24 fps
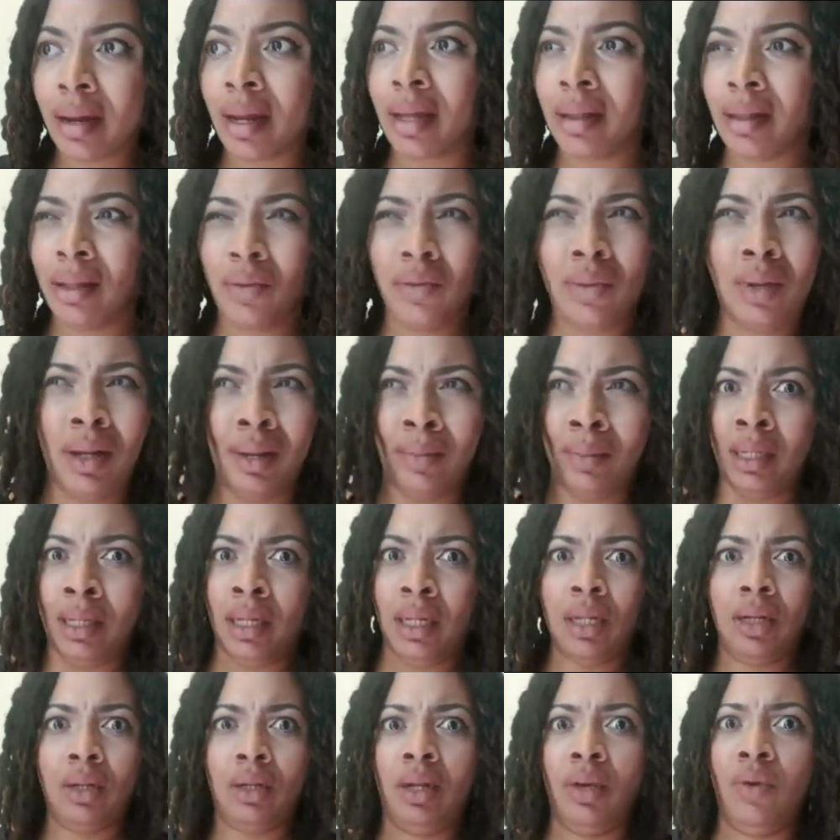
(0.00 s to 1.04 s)
And then when I'm
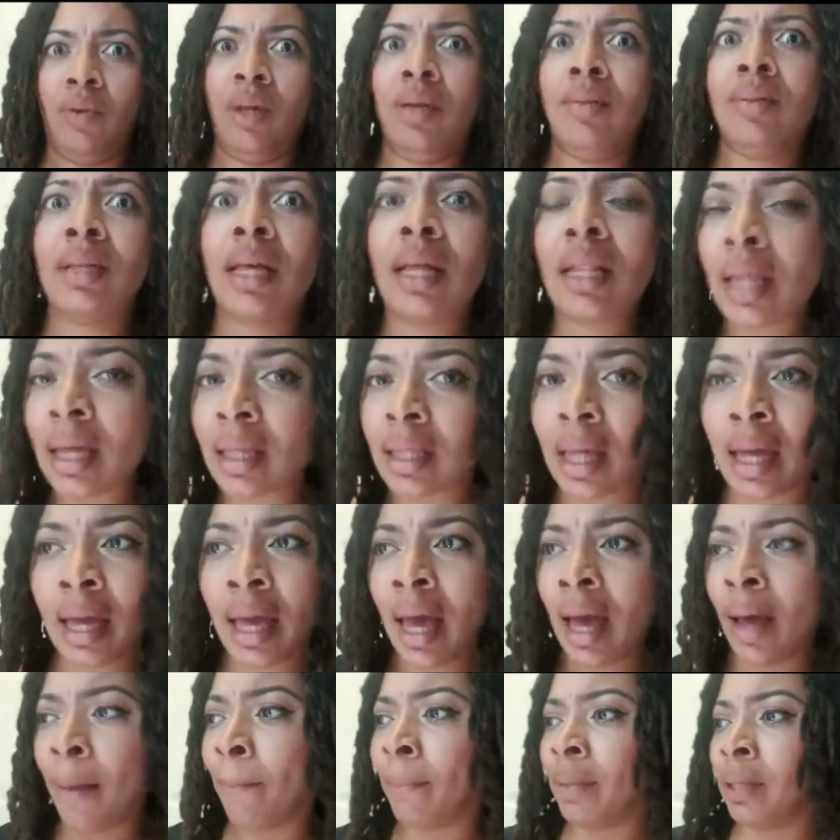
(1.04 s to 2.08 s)
looking on their website, like they
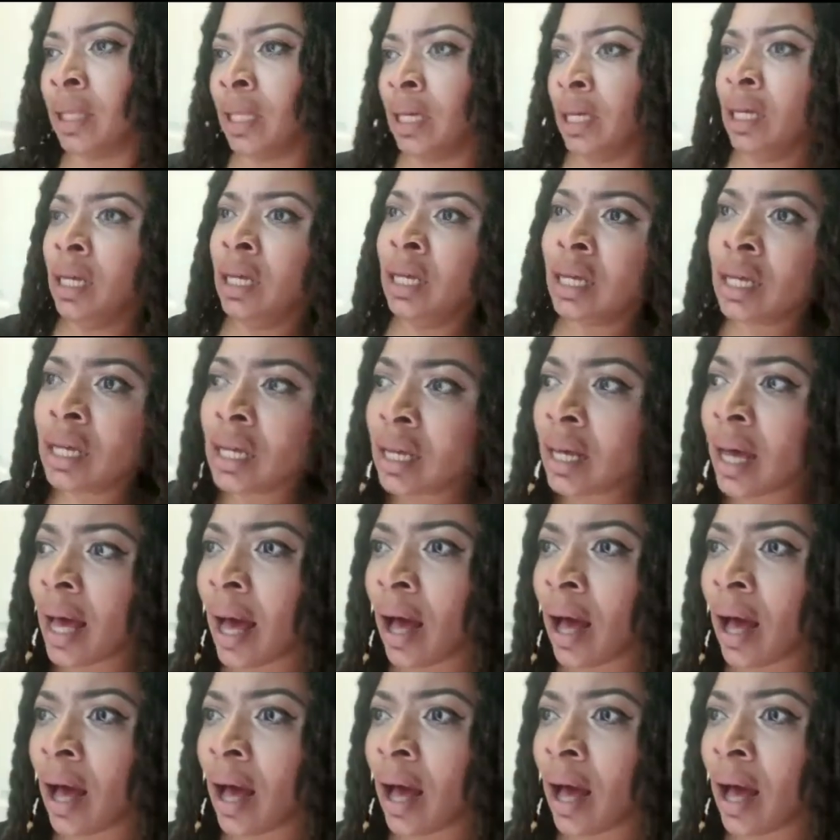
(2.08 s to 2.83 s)
got plug